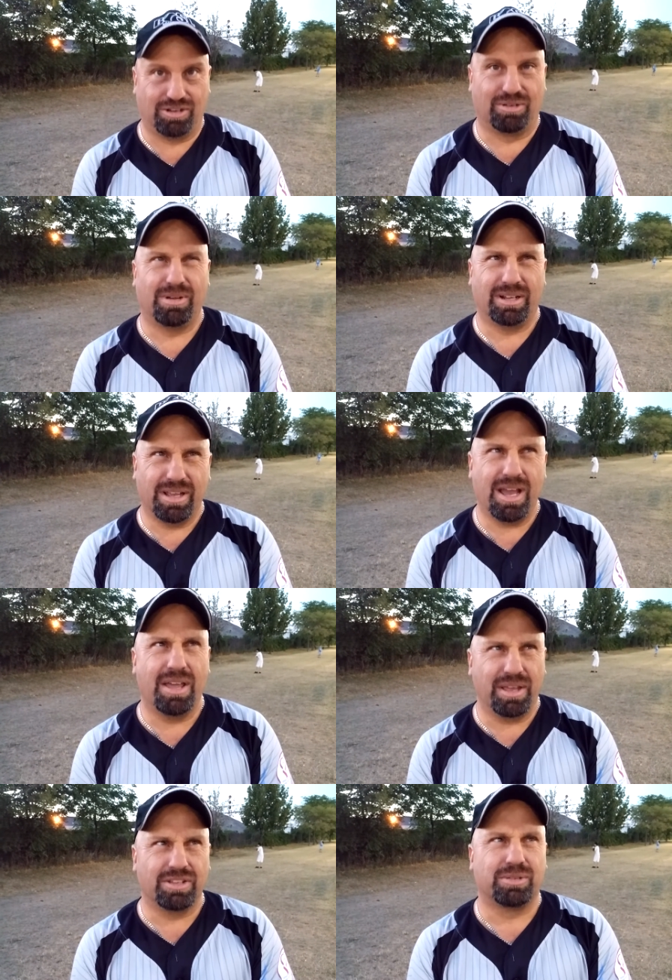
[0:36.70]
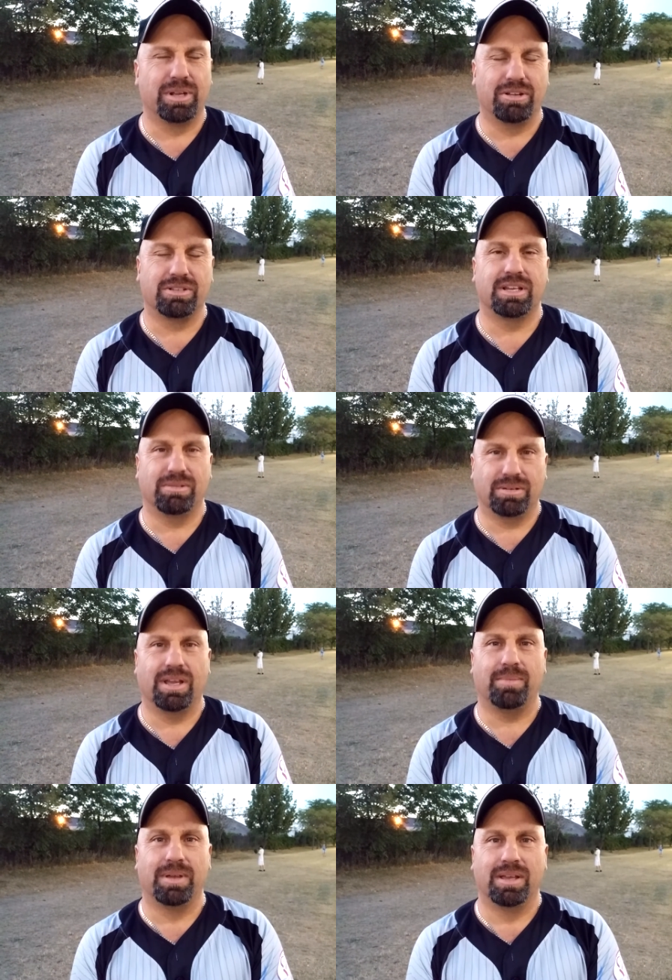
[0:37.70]
L three M. Yeah, I think it's three years now.
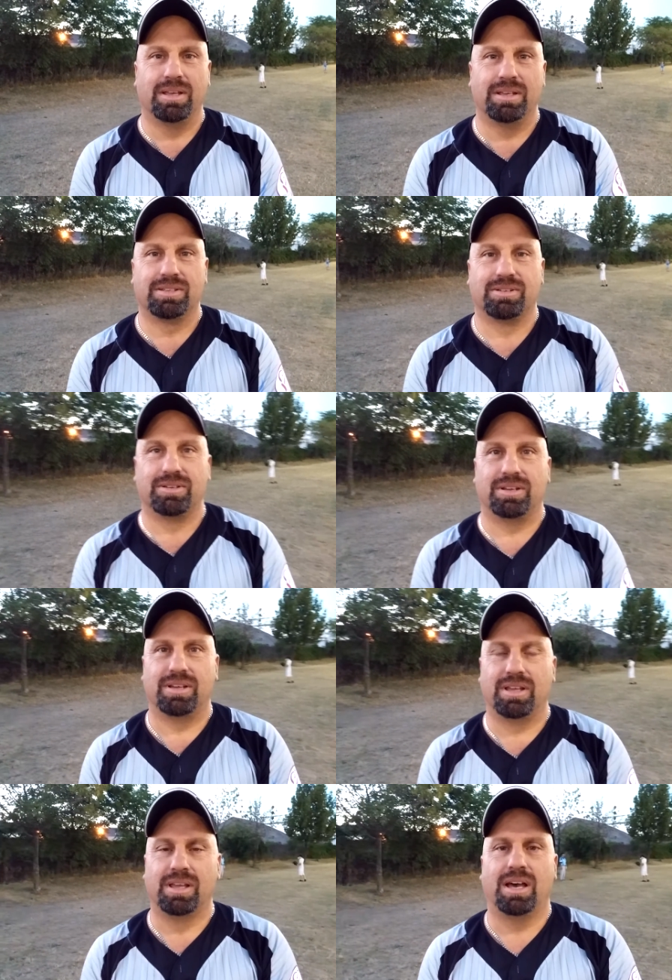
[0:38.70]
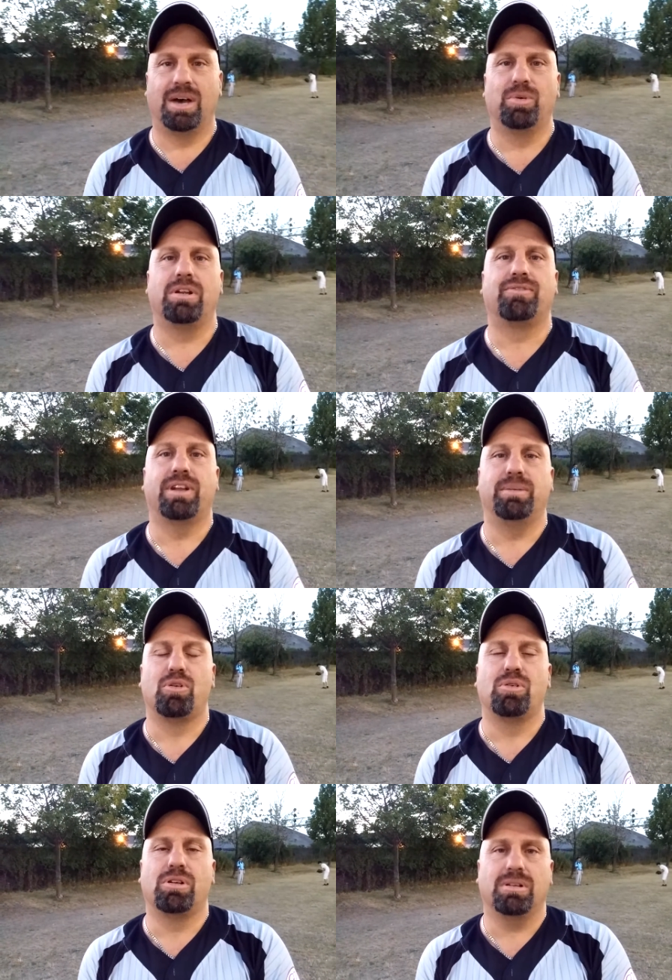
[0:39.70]
Yeah. What do so, you guys do? Uh, we're a freight
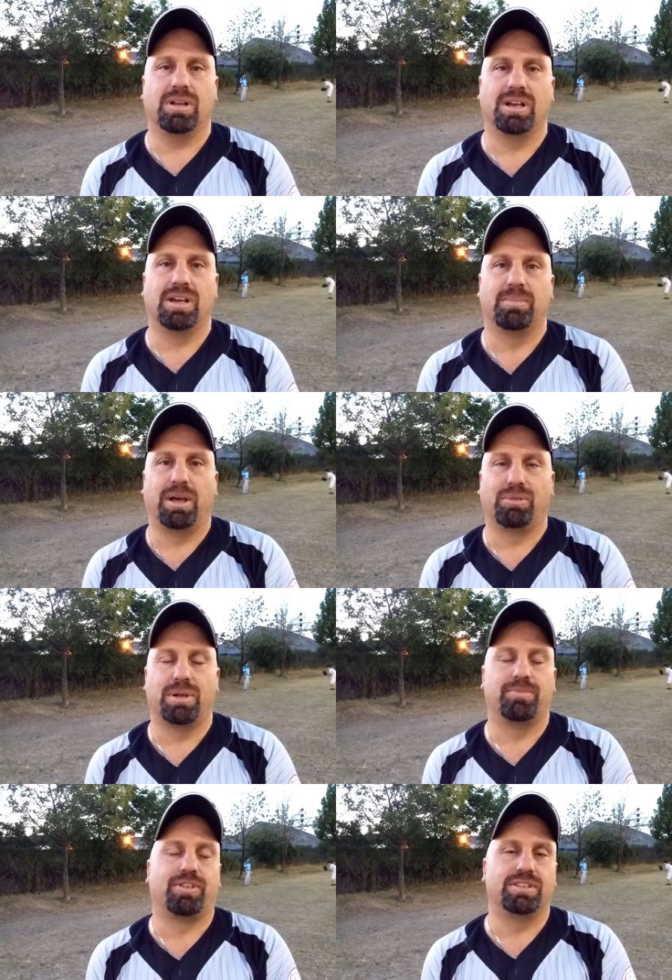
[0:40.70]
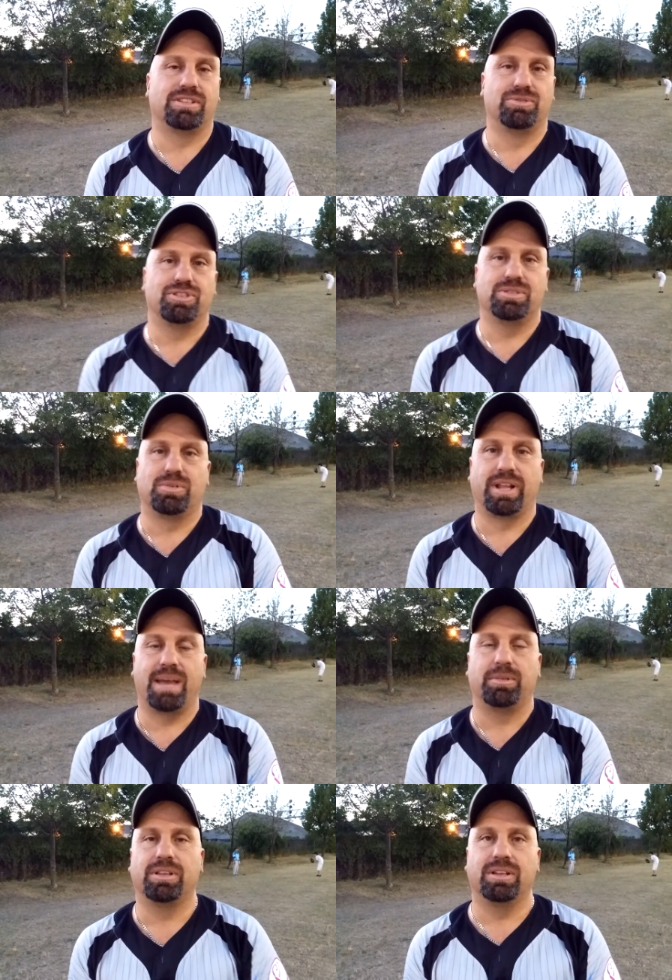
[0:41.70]
broker, um, L three M Freight Solutions. We're in
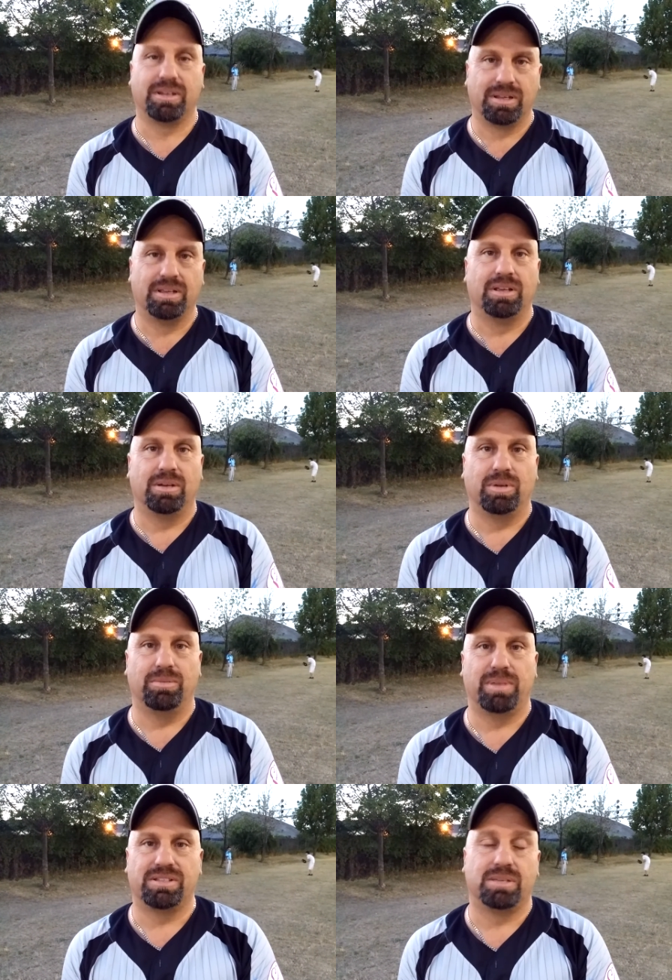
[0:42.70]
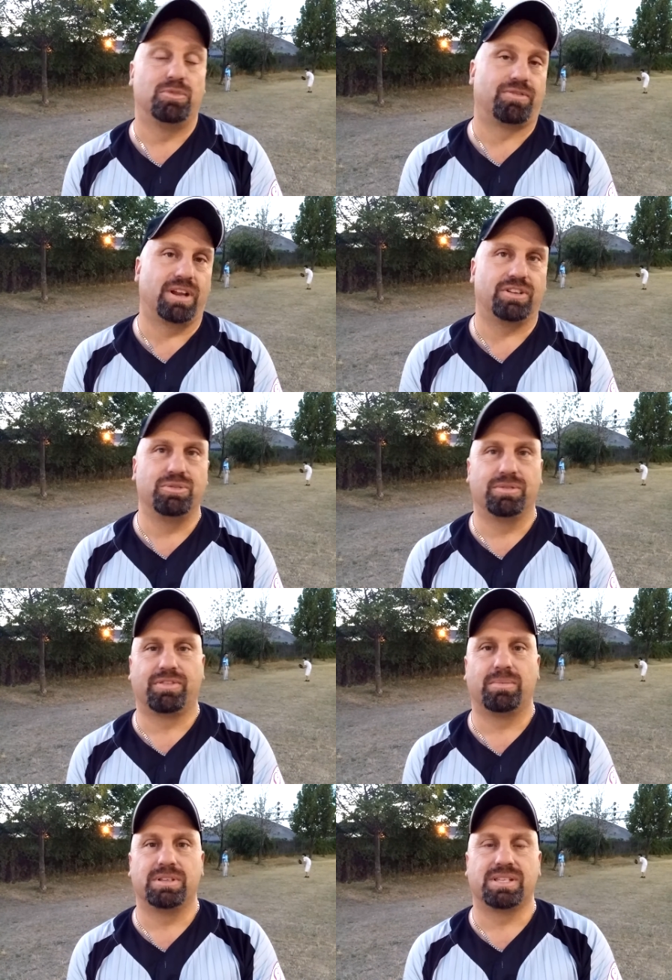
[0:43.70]
Hamilton, and we basically move freight to and
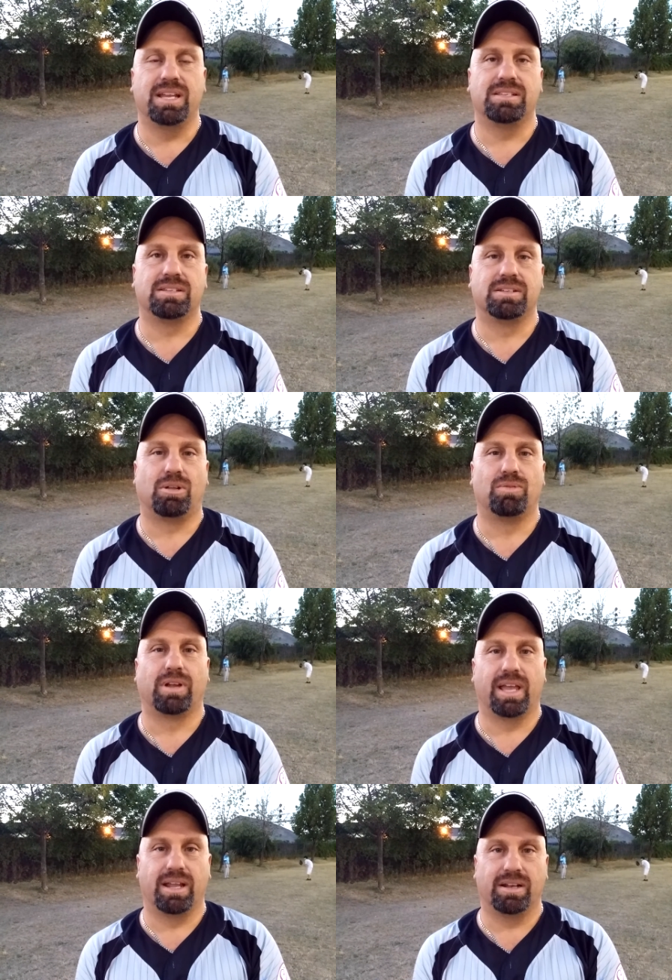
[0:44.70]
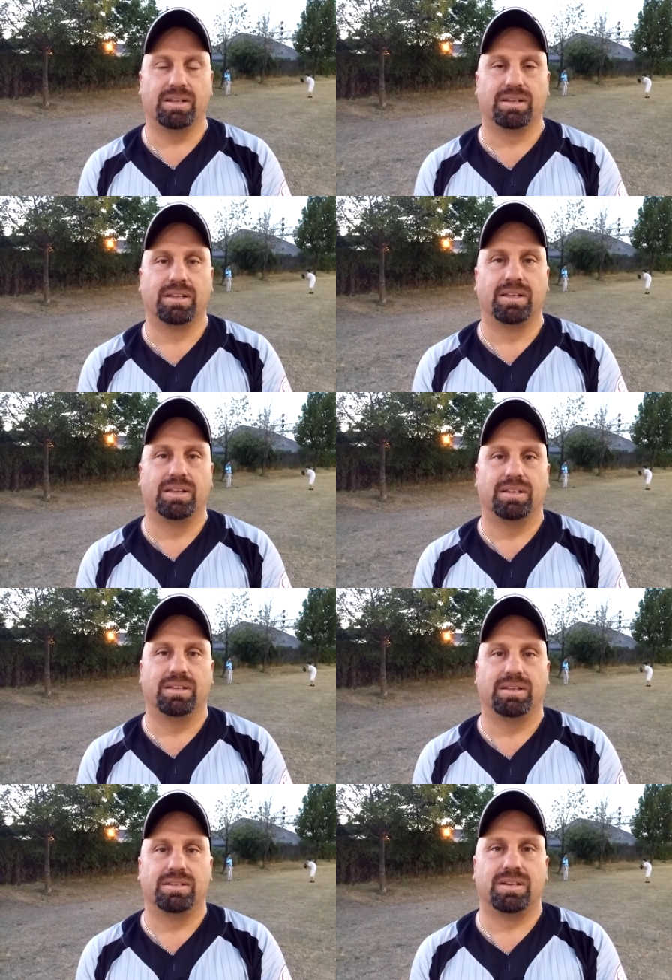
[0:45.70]
from the States and all over Canada.
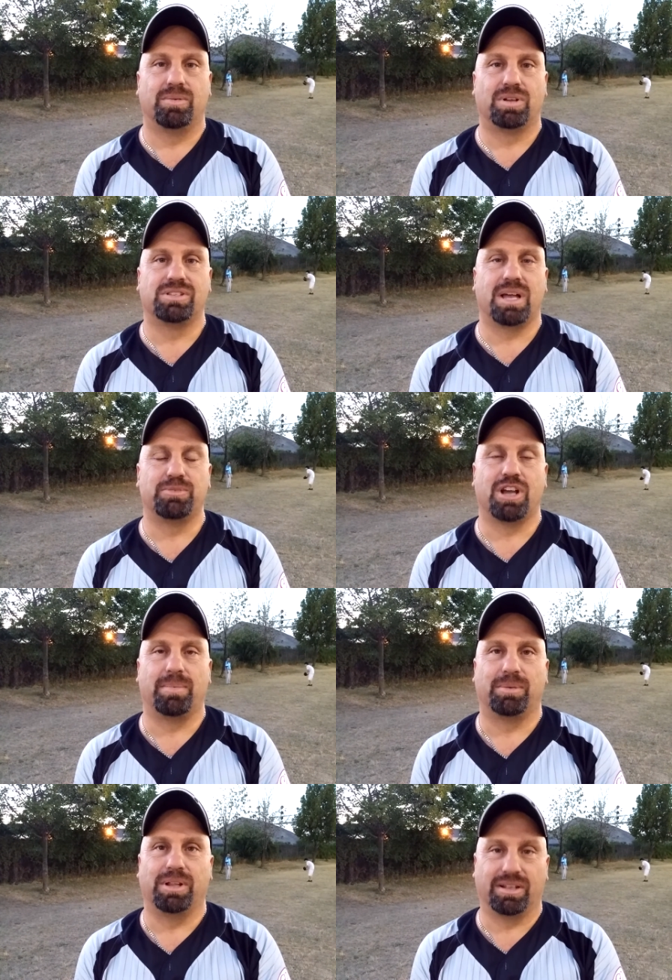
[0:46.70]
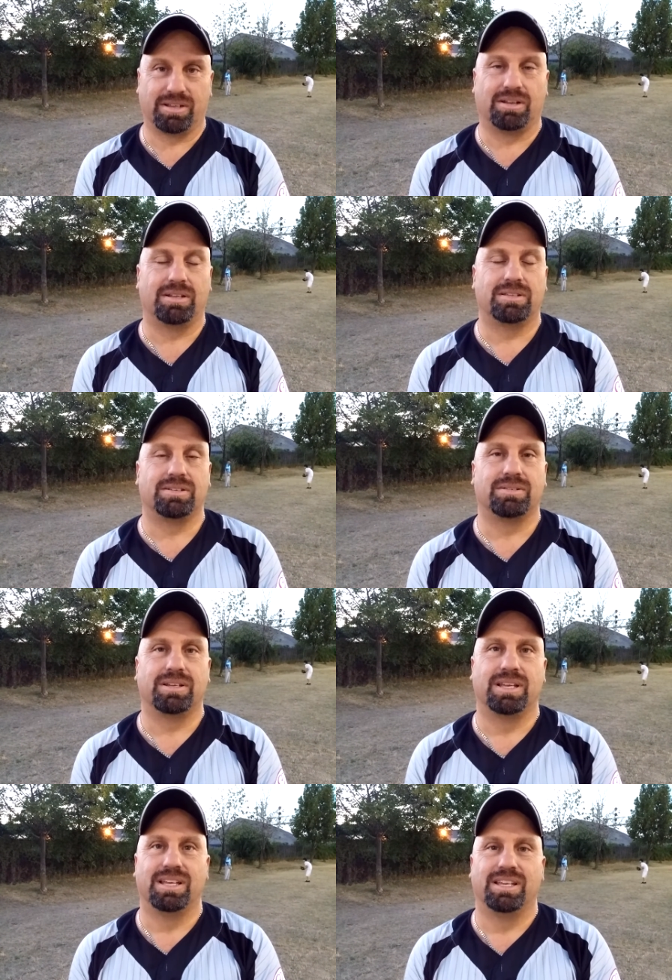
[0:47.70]
And uh, one-stop shopping, we like to call it.
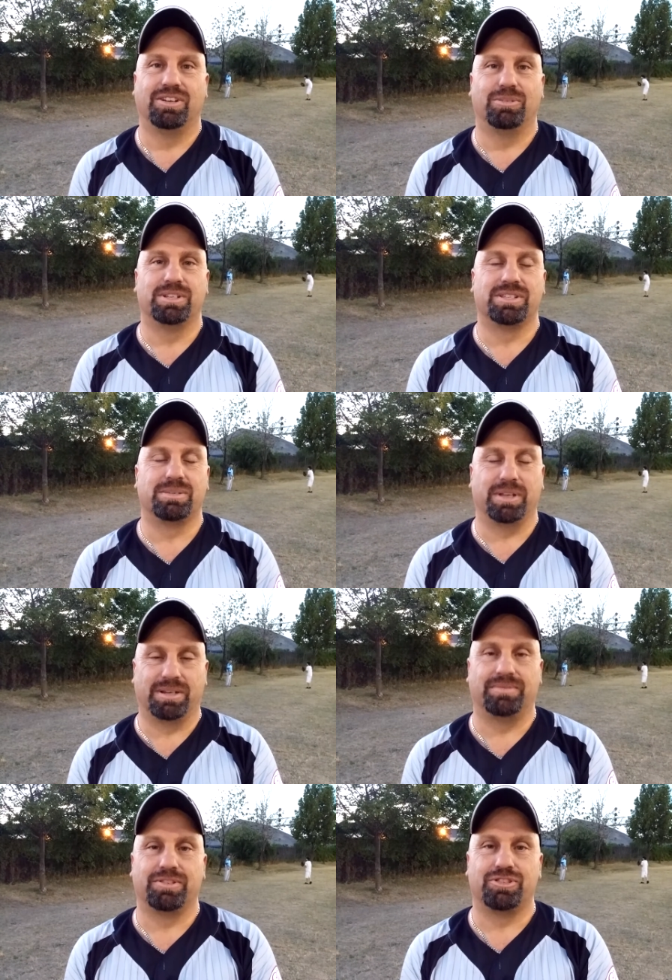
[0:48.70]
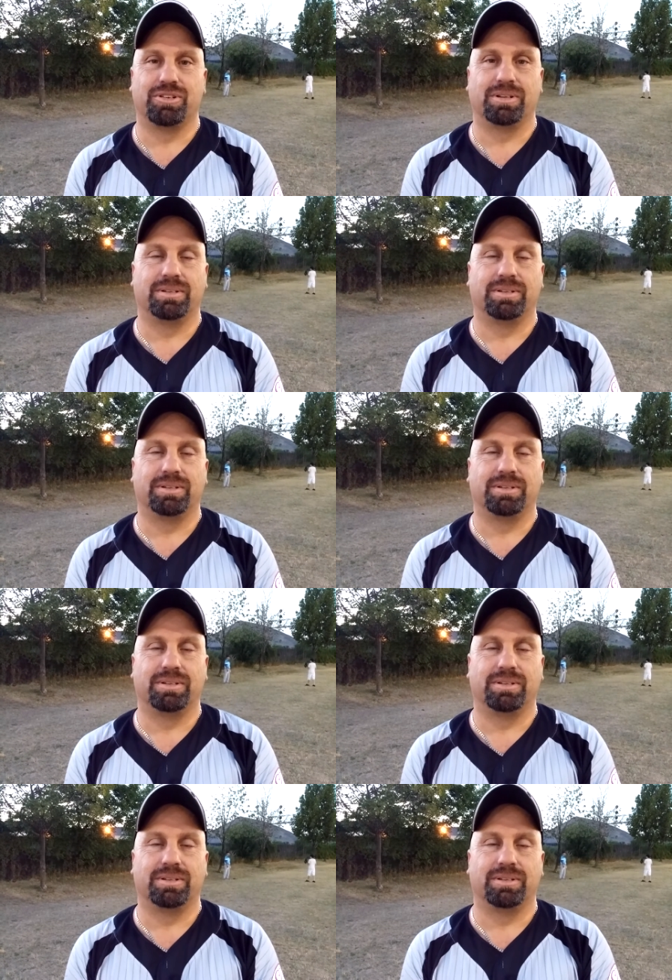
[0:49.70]
Good business to be in, for sure.